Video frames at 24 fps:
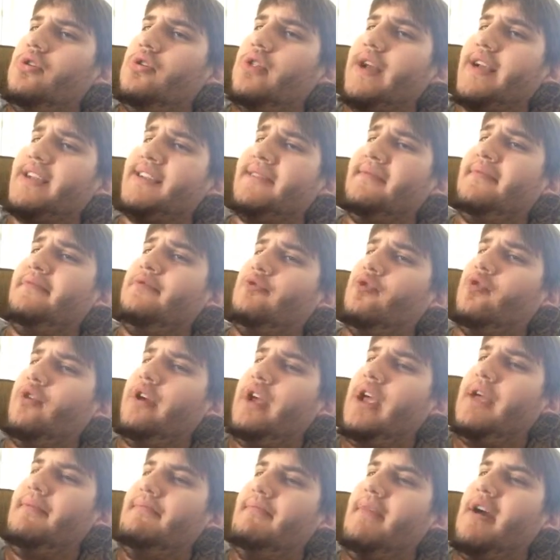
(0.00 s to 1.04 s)
like I said before,
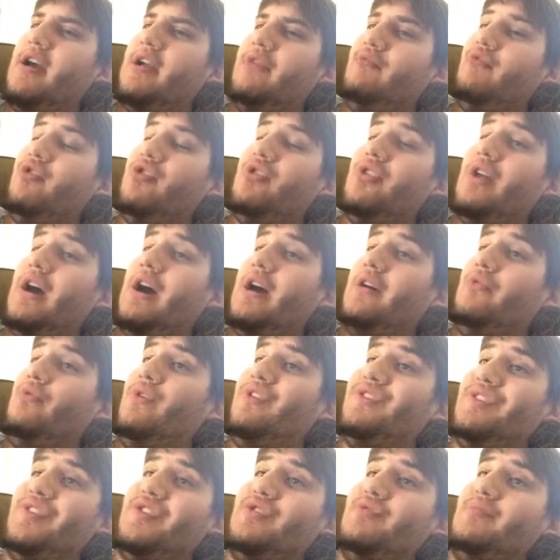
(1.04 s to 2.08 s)
he may, will not
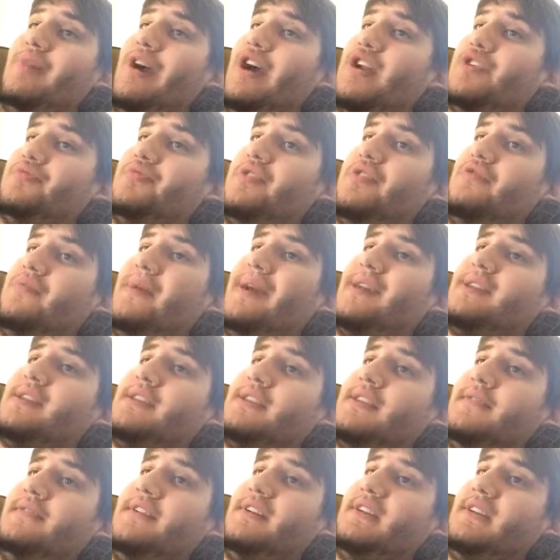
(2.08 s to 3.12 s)
win this match, but it would make
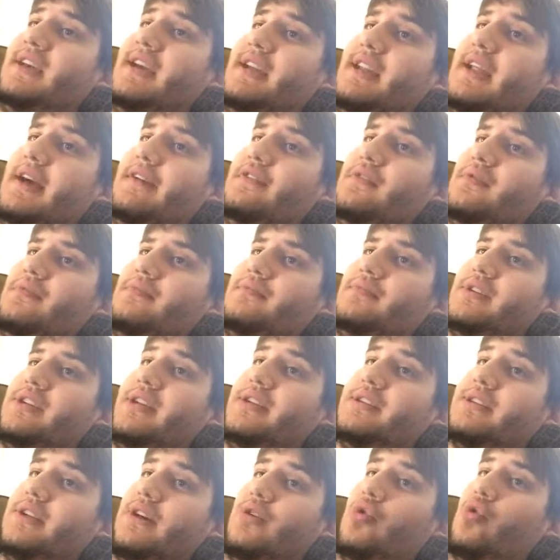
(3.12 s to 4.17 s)
sense if he did have a
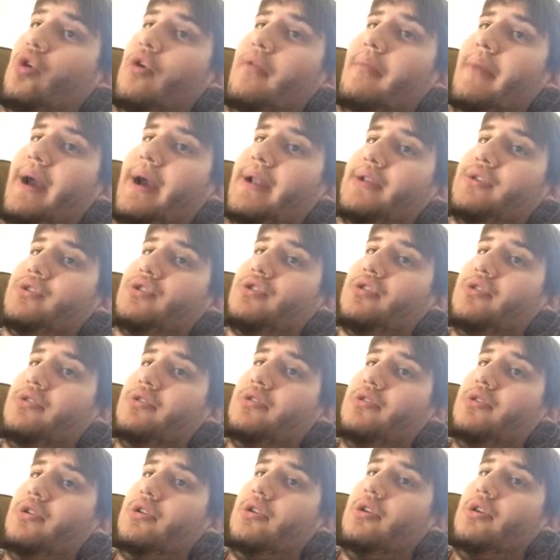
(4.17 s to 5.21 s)
Batista Orton match.
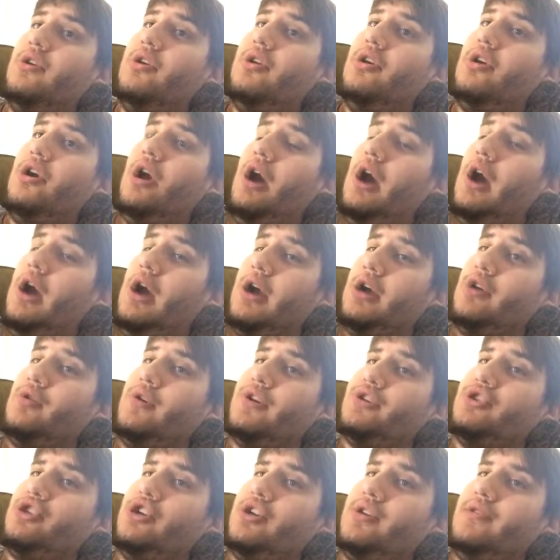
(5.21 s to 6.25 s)
Uh,
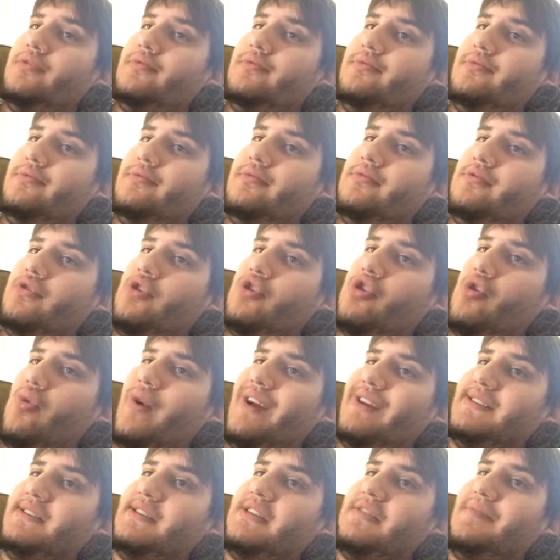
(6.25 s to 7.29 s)
Christian, don't know
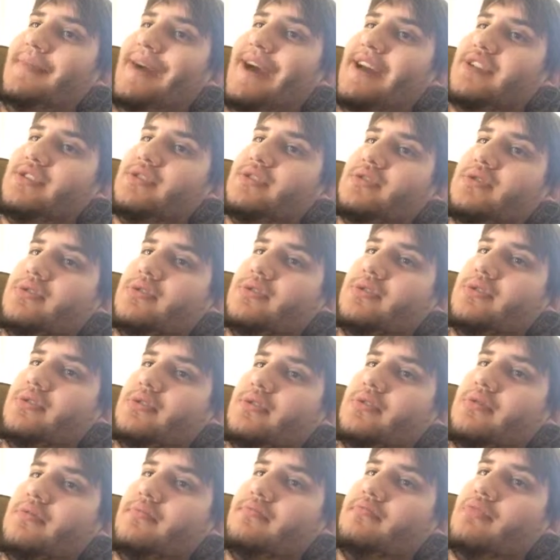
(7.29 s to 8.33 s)
why he's in the match.
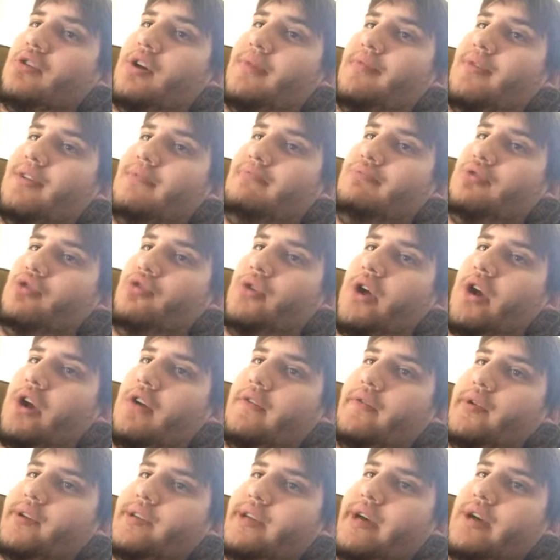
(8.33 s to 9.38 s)
Probably put a blue dot
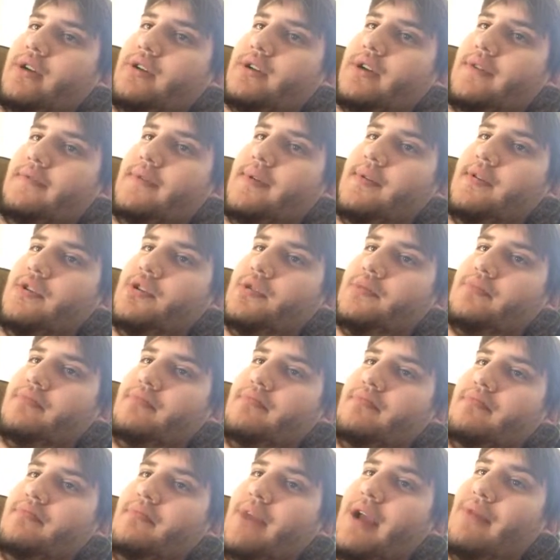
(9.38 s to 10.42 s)
over his head or something. Just
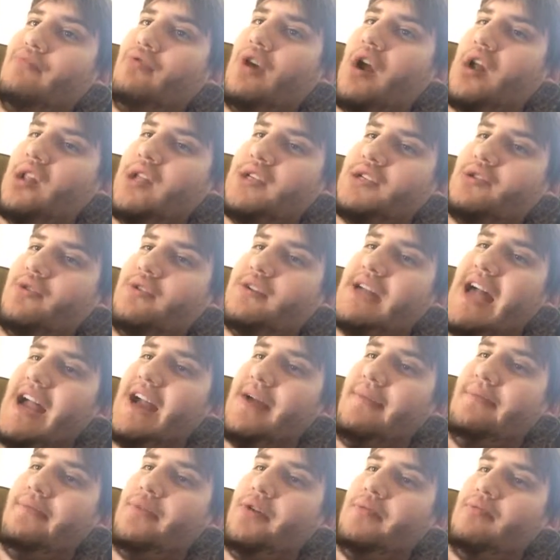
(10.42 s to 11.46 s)
make Brock Lesnar
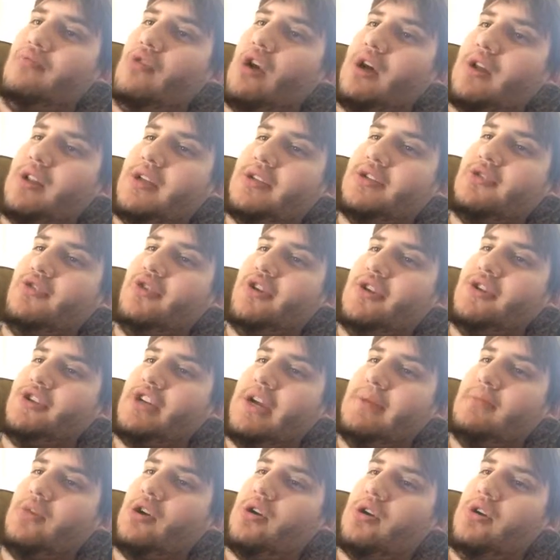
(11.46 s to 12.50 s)
attack him, put Brock Lesnar in the
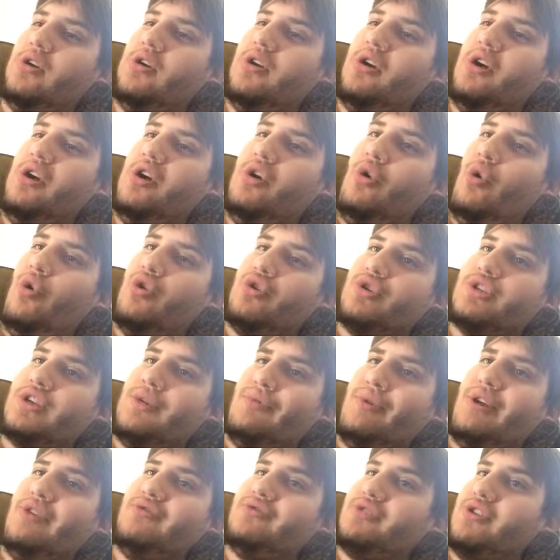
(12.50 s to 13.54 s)
chamber, or
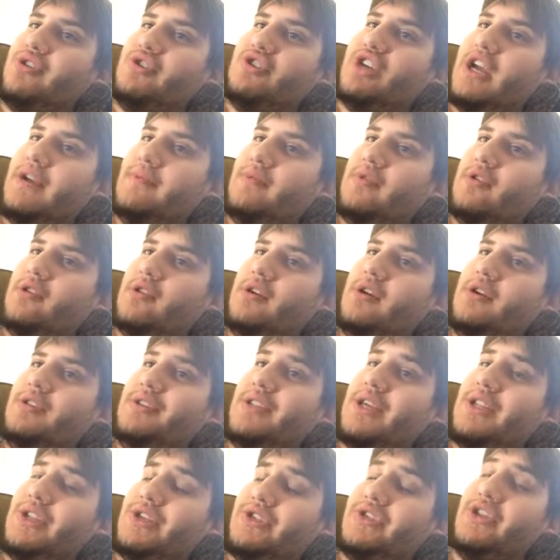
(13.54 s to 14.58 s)
someone else in the chamber
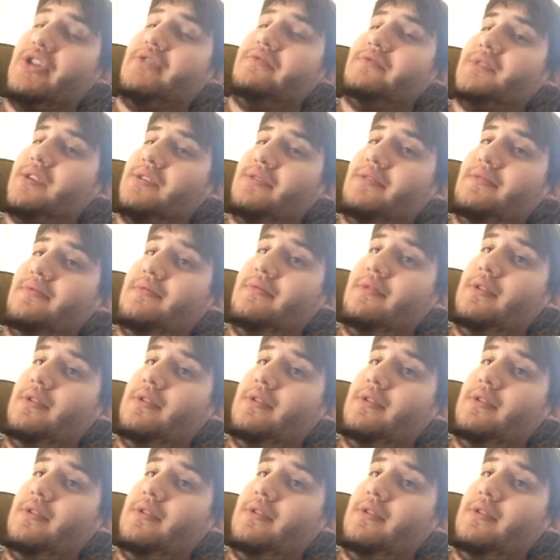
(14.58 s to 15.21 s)
that deserves it.